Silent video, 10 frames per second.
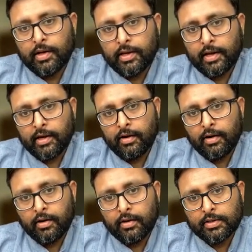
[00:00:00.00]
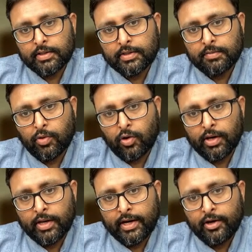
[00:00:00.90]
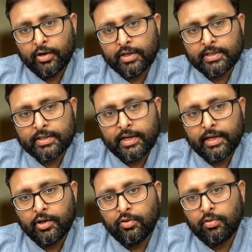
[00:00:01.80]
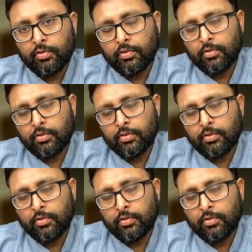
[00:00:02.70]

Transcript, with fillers: Here, small k dot is telling you